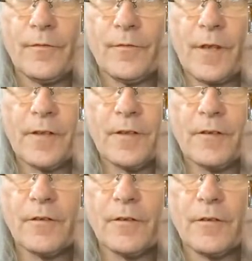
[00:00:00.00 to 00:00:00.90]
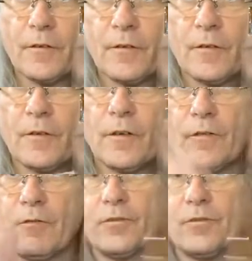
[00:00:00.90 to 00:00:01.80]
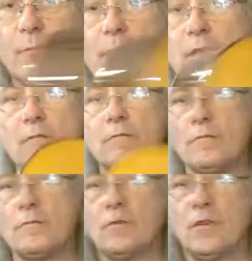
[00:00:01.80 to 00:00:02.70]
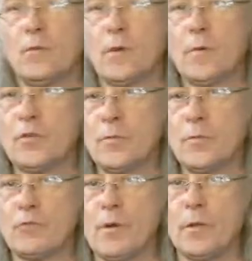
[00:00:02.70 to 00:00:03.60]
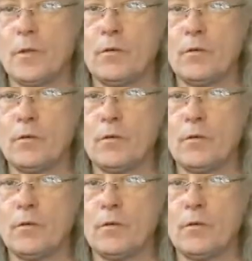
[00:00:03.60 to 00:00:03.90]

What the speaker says: Right there. Reason being, when I'm doing my tremolo,